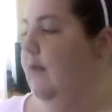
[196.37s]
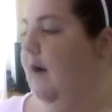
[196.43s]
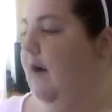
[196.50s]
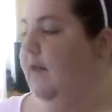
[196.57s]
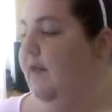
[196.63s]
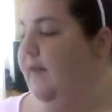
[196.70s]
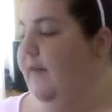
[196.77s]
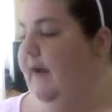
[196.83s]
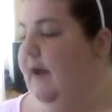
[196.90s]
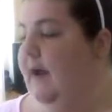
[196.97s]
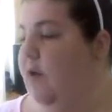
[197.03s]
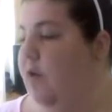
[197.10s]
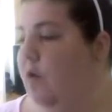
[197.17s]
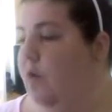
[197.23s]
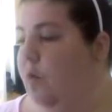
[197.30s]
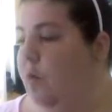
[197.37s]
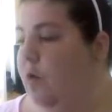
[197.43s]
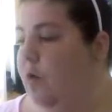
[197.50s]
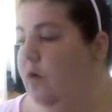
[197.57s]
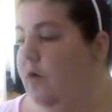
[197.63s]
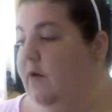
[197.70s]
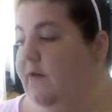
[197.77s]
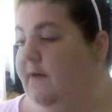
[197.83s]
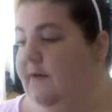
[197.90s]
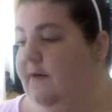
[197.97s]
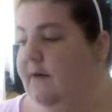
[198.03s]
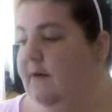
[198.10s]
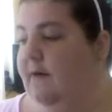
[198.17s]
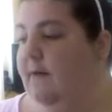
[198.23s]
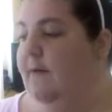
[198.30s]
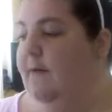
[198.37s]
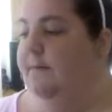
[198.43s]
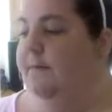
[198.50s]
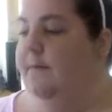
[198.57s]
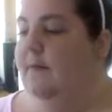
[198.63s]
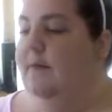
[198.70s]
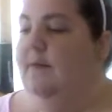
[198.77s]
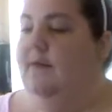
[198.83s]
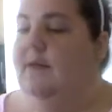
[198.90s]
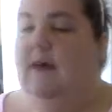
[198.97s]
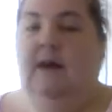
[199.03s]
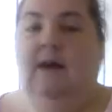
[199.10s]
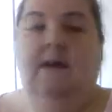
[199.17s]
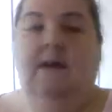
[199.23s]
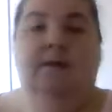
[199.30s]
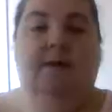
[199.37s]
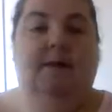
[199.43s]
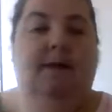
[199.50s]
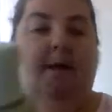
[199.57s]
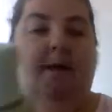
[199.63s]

The other thing I got was these